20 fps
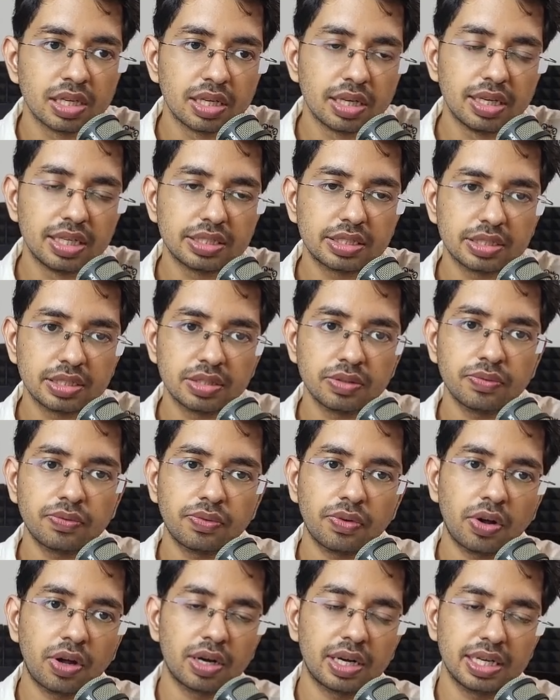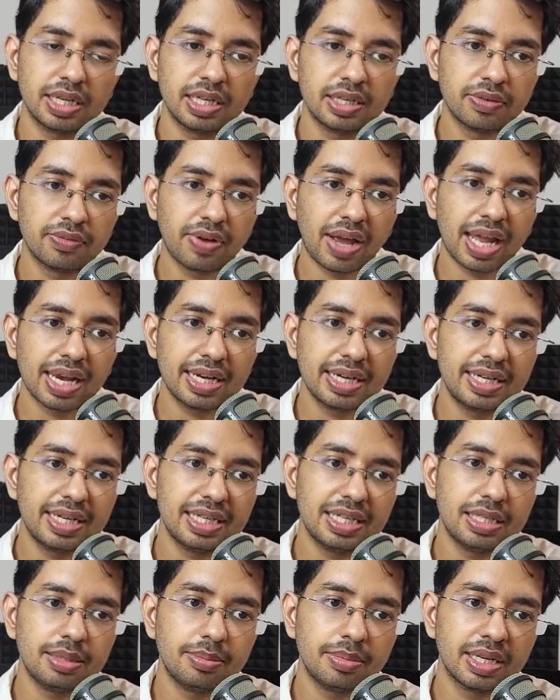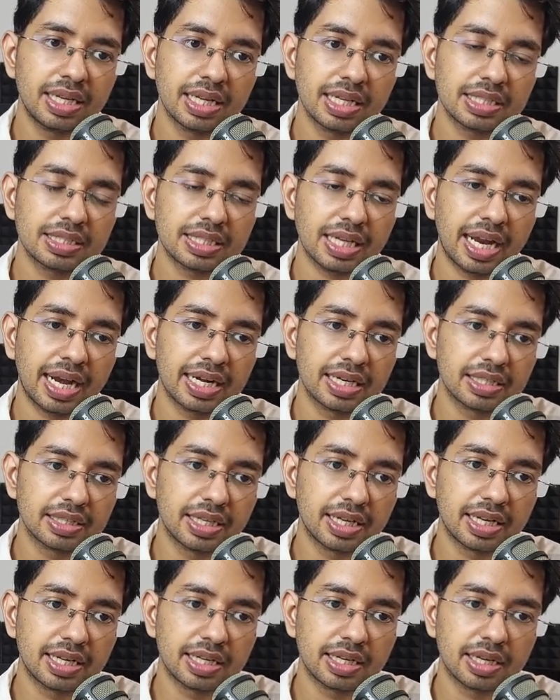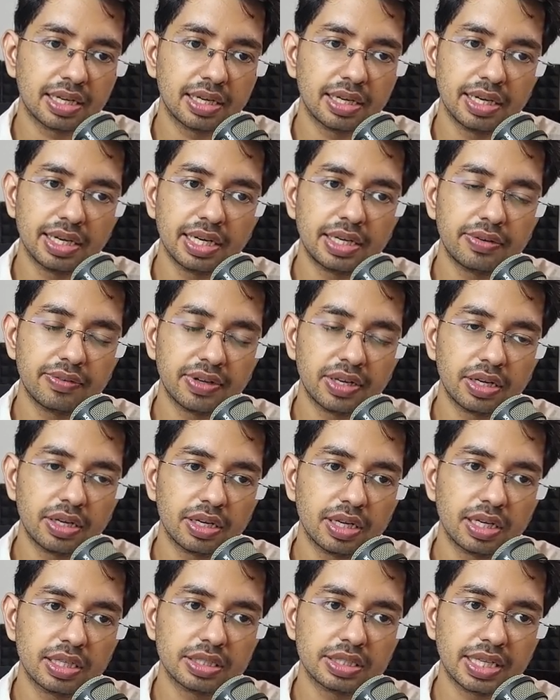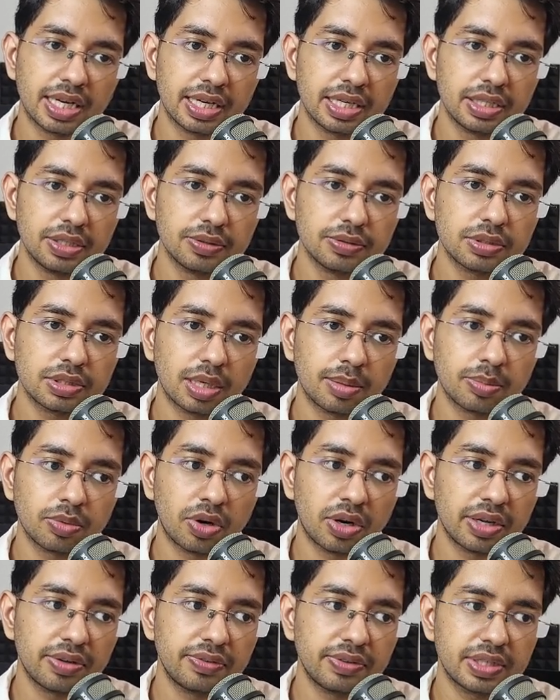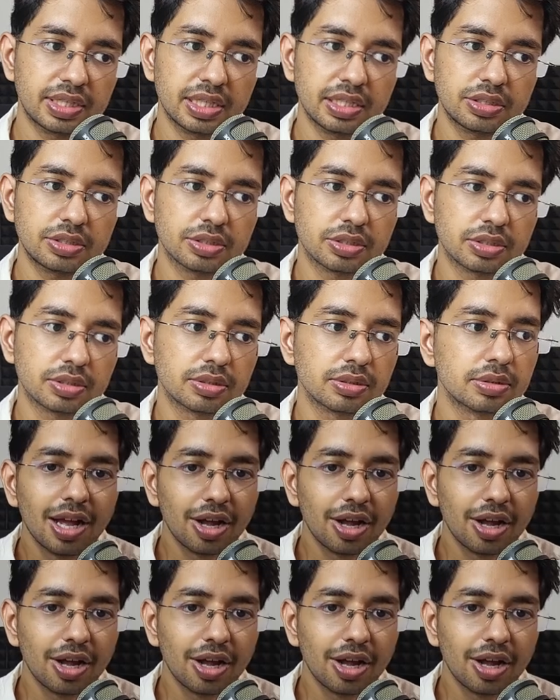listen for invalid emails, and then it will send you some notification.